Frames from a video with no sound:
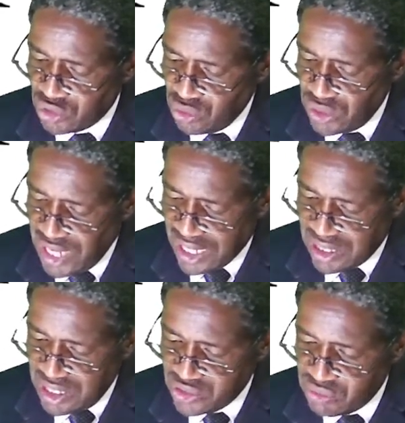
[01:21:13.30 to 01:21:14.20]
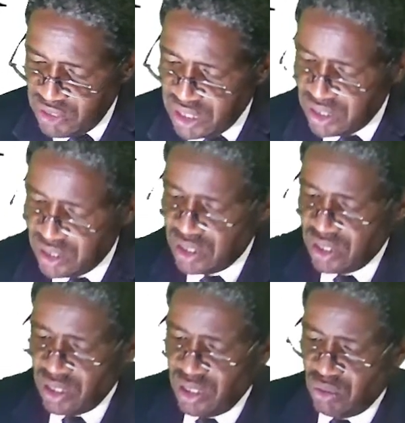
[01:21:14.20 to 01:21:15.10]
that leaves me
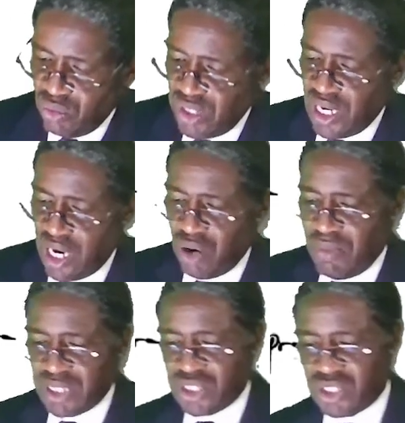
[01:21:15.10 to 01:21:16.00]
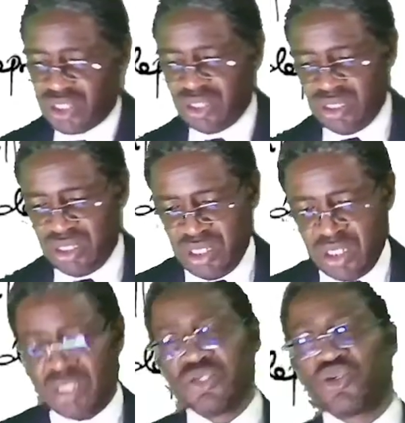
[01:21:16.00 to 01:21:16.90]
with how much?
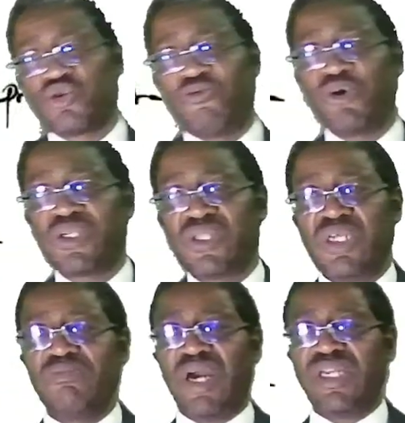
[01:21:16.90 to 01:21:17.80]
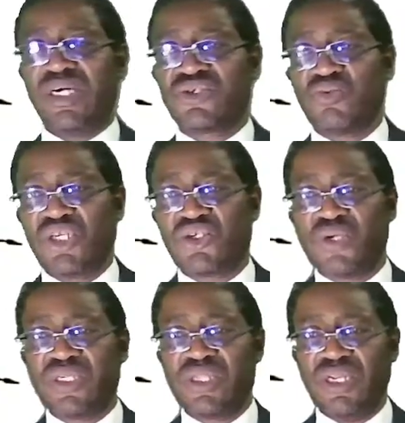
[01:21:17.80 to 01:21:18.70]
243 minus
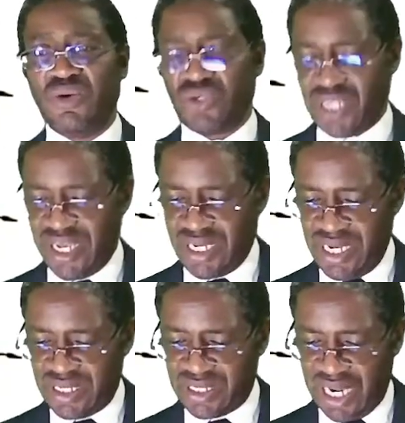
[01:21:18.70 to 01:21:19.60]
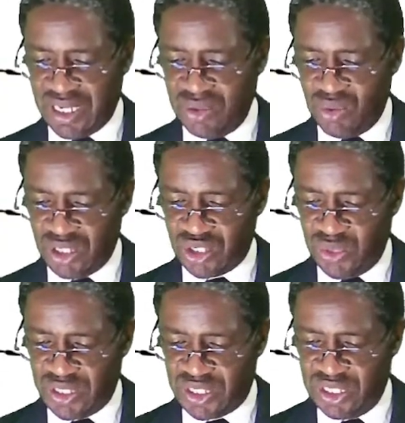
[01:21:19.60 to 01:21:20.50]
123 looks like exactly
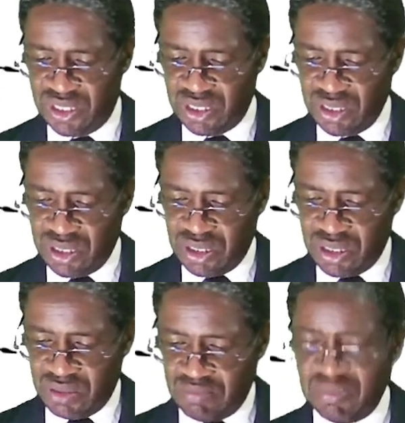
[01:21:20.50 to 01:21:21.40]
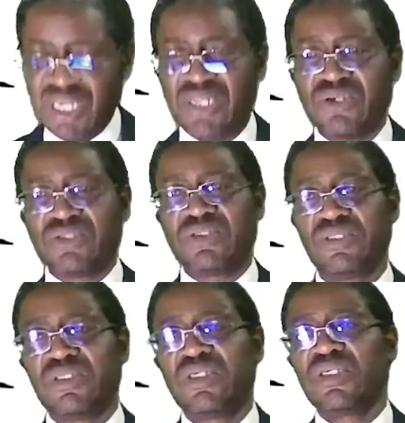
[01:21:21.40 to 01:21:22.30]
120 million.
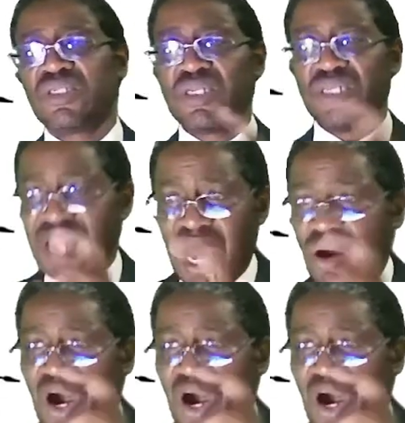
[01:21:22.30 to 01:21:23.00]
Now